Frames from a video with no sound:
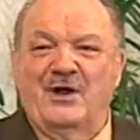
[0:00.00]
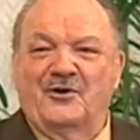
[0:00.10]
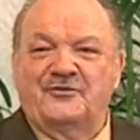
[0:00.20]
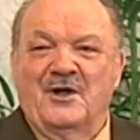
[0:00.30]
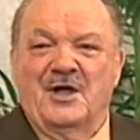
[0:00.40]

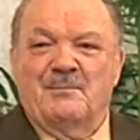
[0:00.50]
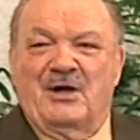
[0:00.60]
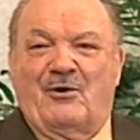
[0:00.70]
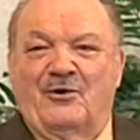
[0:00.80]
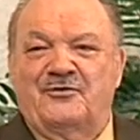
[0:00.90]
is
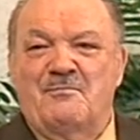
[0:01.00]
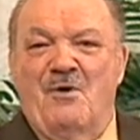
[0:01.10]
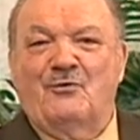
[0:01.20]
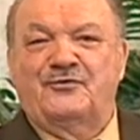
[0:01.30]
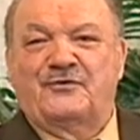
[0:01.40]
because
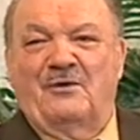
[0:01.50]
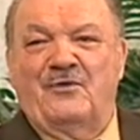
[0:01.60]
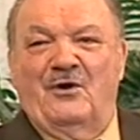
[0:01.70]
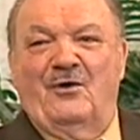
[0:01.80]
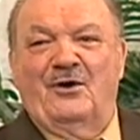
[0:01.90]
most of
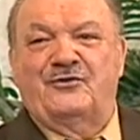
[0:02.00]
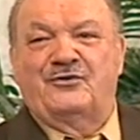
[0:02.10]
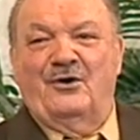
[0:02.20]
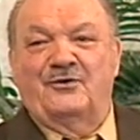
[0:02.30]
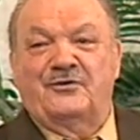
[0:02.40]
the early
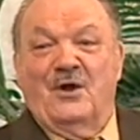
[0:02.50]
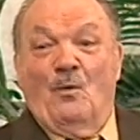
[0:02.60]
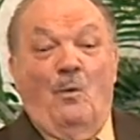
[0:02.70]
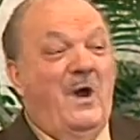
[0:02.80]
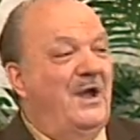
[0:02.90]
church
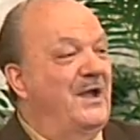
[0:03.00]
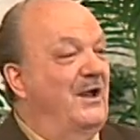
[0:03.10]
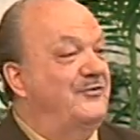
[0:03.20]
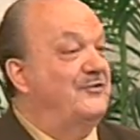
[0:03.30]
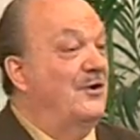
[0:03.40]

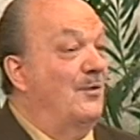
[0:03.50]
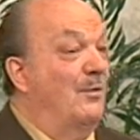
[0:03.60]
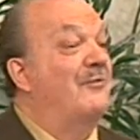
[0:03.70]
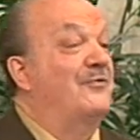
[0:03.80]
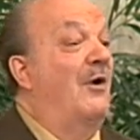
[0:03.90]
witnessed
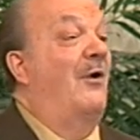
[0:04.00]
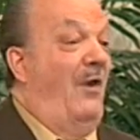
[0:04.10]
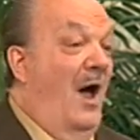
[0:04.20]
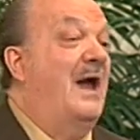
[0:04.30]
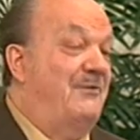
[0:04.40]
with their
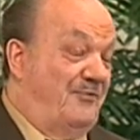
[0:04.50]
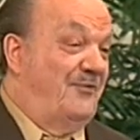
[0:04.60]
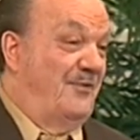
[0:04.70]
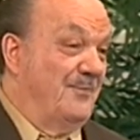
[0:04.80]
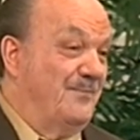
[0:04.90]

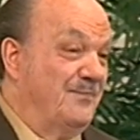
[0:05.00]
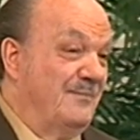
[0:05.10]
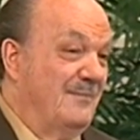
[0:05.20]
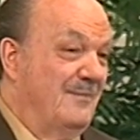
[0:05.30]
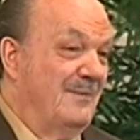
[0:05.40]
life.
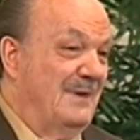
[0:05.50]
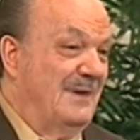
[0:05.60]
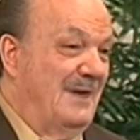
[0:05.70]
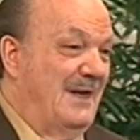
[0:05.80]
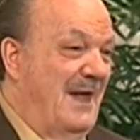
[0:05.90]

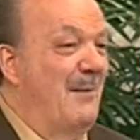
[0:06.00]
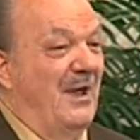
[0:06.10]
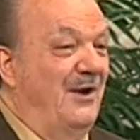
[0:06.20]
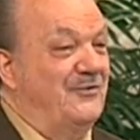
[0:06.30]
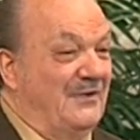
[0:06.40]
How
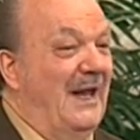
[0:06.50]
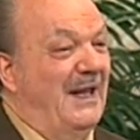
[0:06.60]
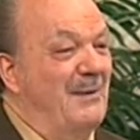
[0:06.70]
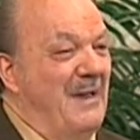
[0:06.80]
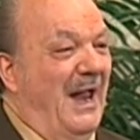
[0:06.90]
many
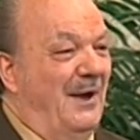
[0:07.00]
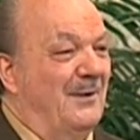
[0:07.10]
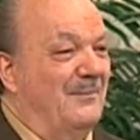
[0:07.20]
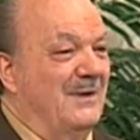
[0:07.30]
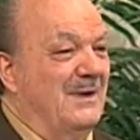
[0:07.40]
say amen?